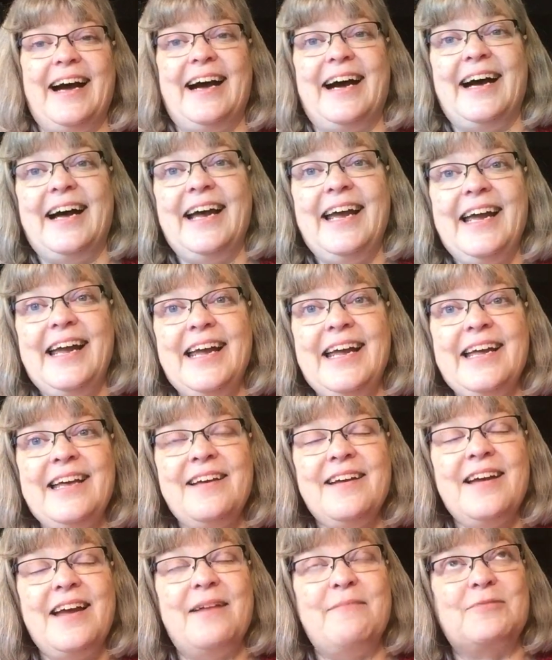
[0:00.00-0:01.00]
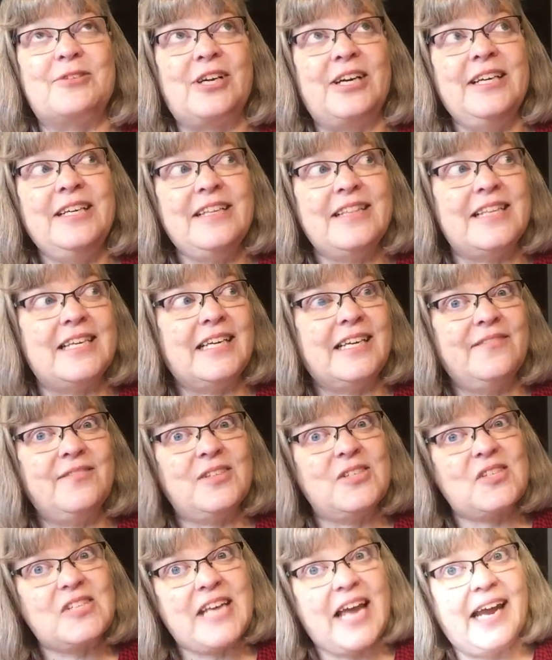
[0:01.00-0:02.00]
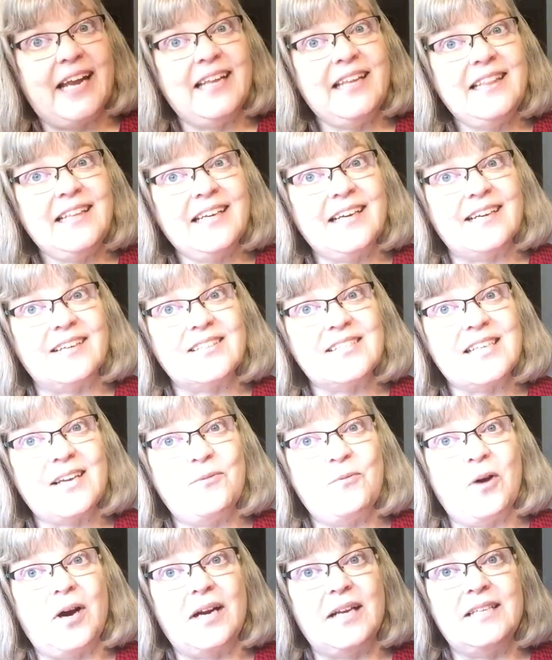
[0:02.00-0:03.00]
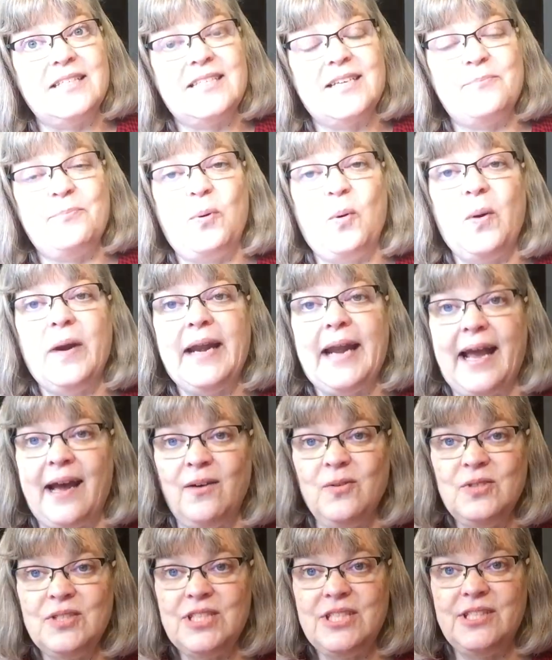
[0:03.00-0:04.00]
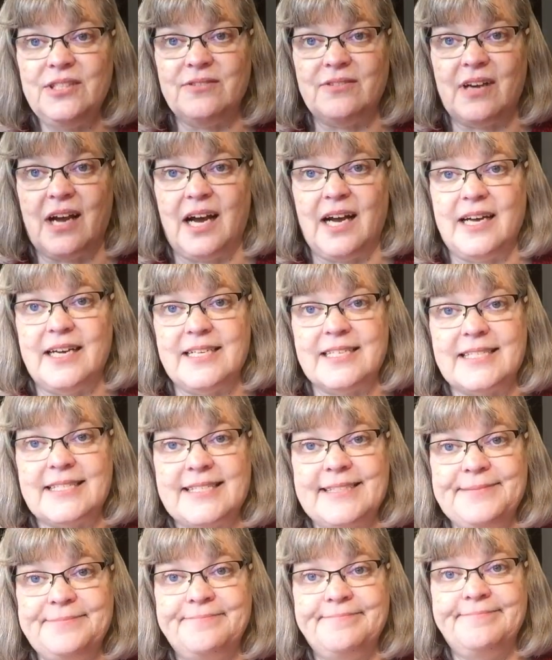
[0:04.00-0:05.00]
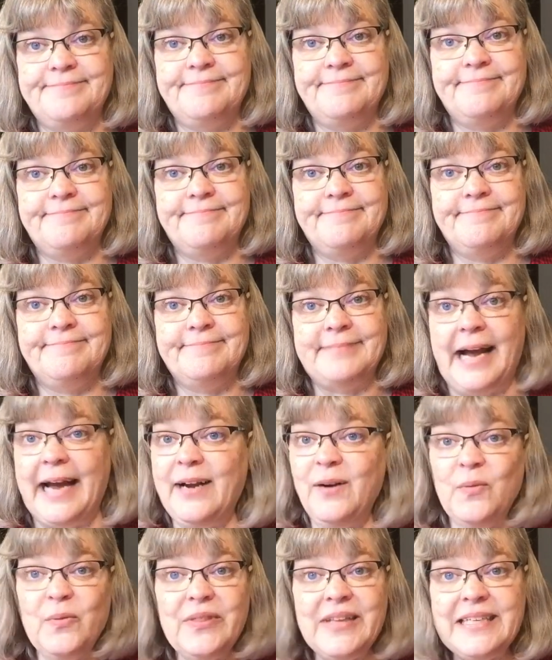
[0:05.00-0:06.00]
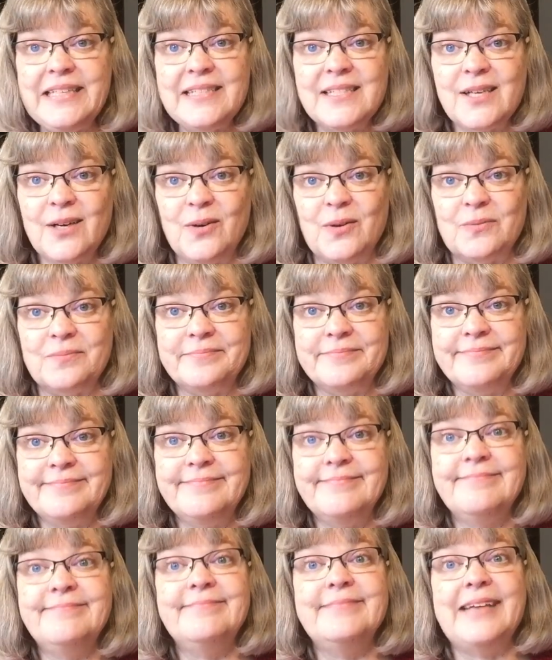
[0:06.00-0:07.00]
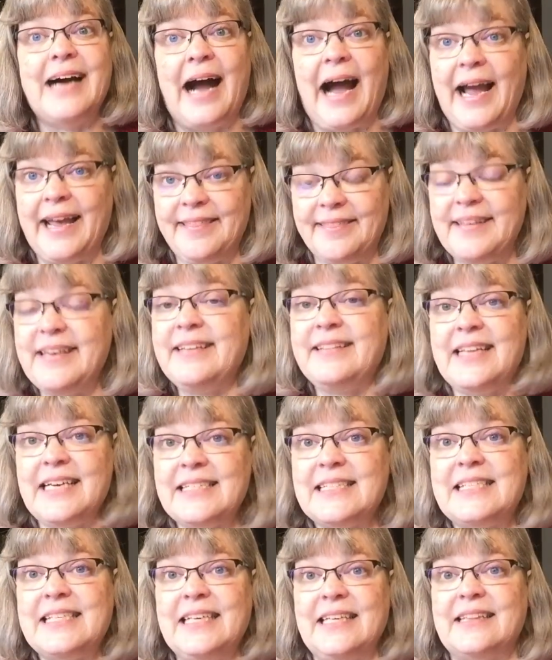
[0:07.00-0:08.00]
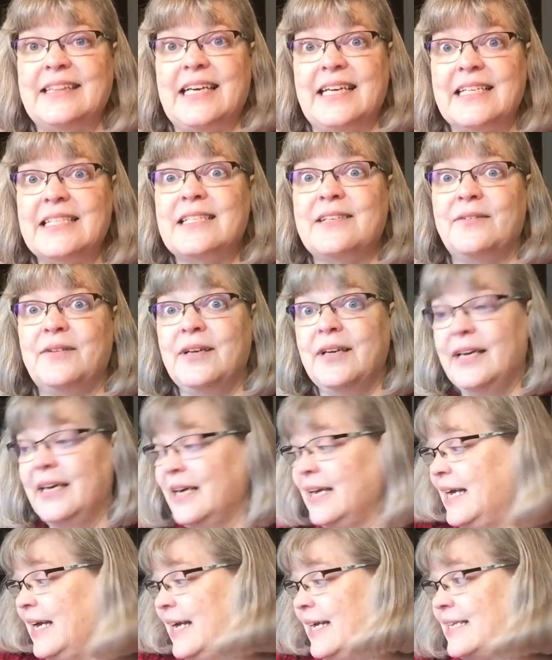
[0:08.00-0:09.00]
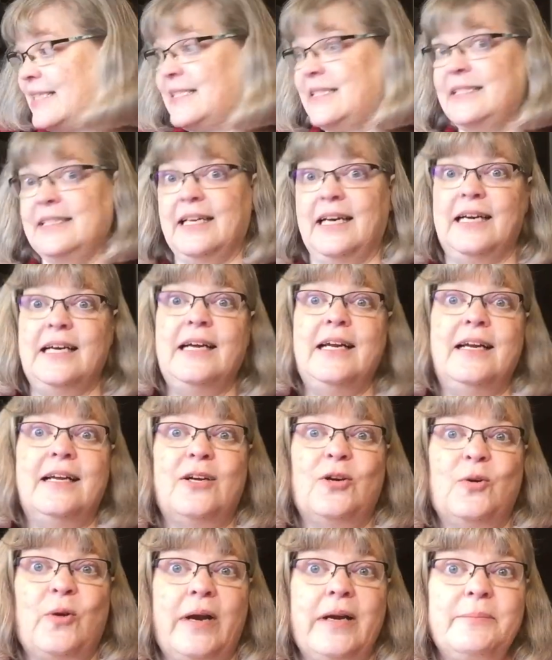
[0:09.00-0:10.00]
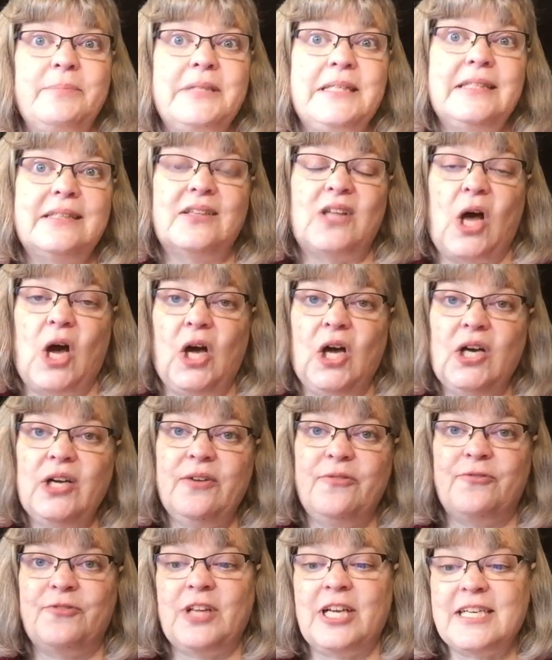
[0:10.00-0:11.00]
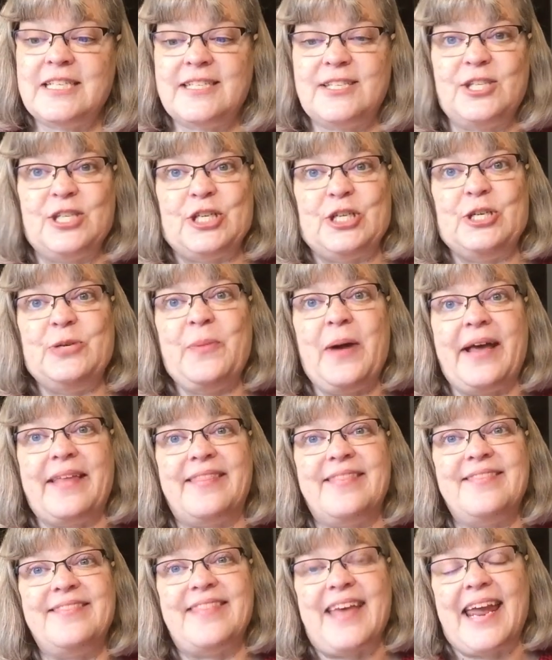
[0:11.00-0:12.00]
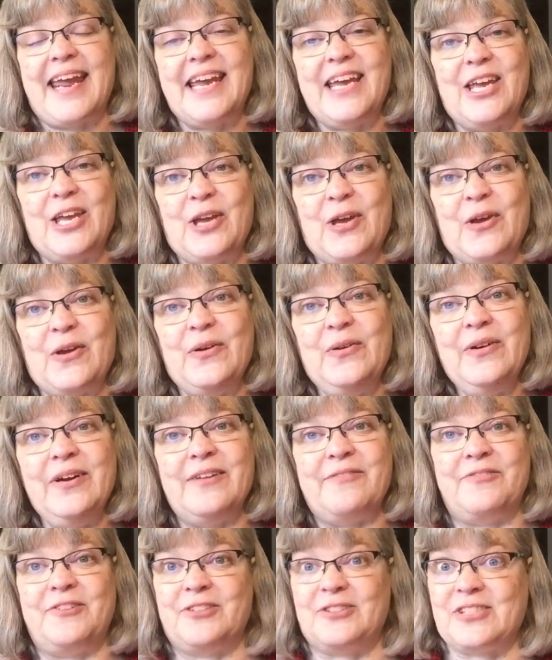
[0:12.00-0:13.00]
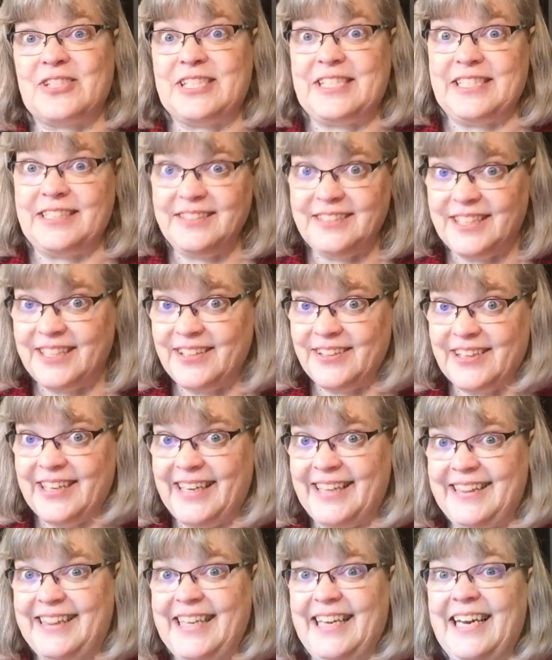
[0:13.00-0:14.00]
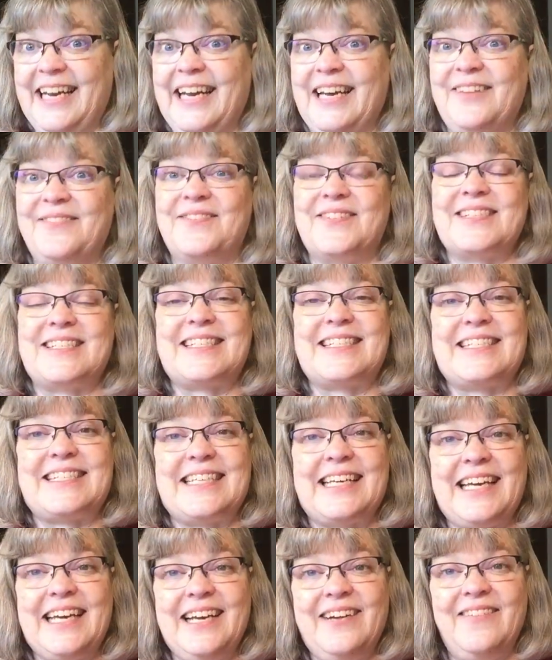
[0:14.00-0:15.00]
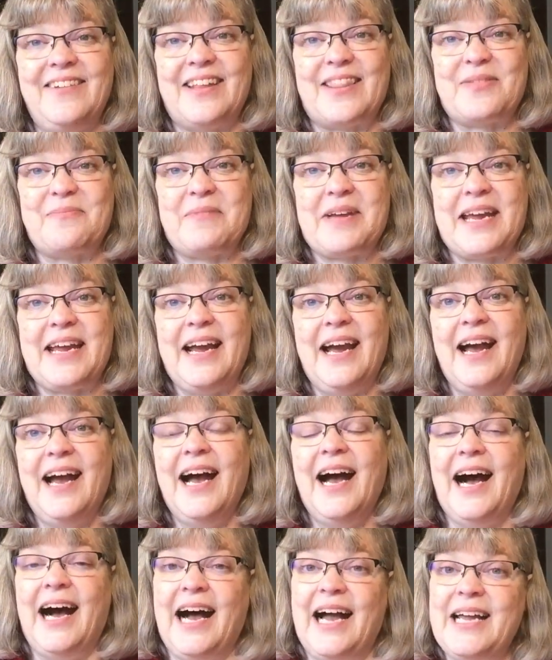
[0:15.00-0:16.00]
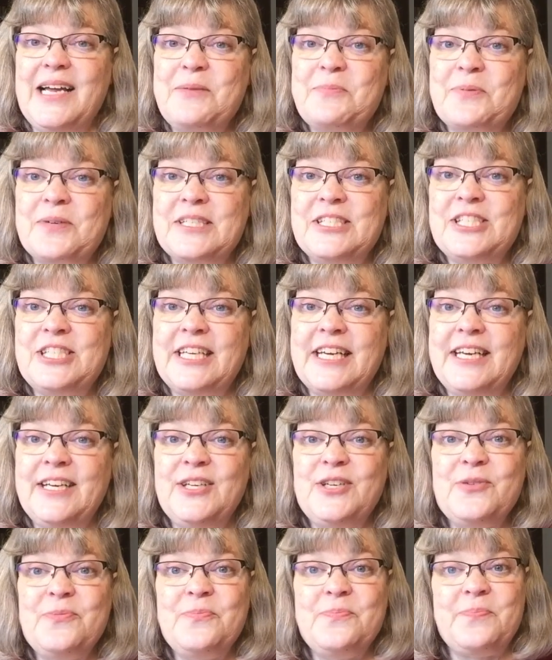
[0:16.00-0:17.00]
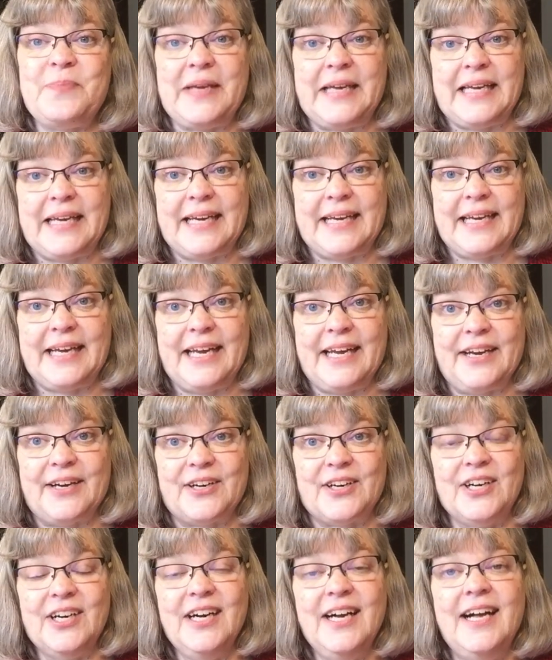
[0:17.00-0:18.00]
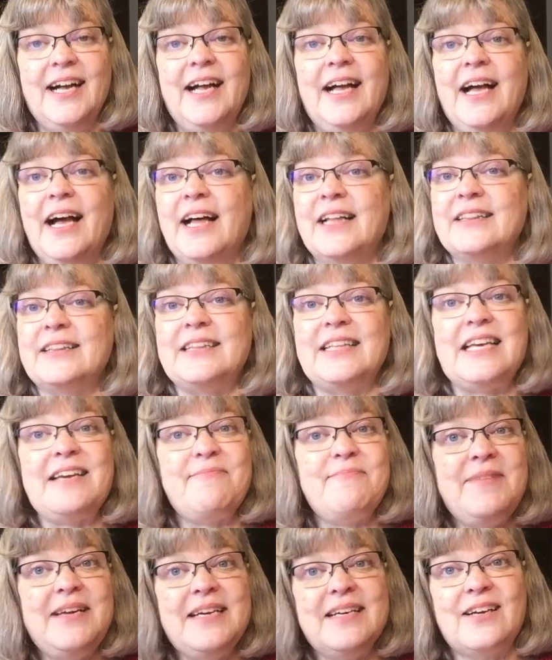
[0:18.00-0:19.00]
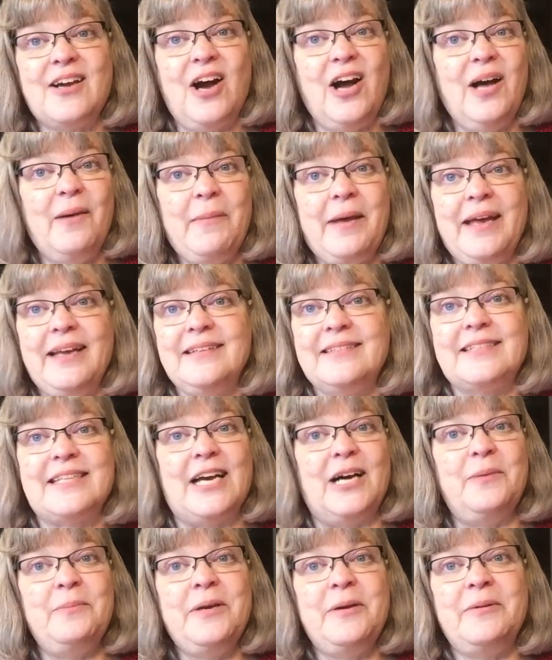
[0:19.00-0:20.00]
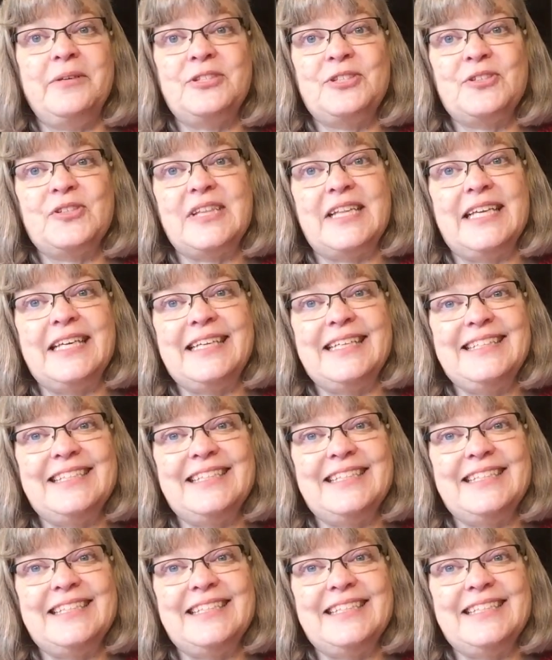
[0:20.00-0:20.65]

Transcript: I am trying to think if there's anything else I wanted to point out to you guys. I don't think so. I think that's it. That is a an ex an incredibly long floss tube. I thank you if you're still here at the end for sticking with me. I appreciate you being here. Leave me a comment. Tell me what you're thinking.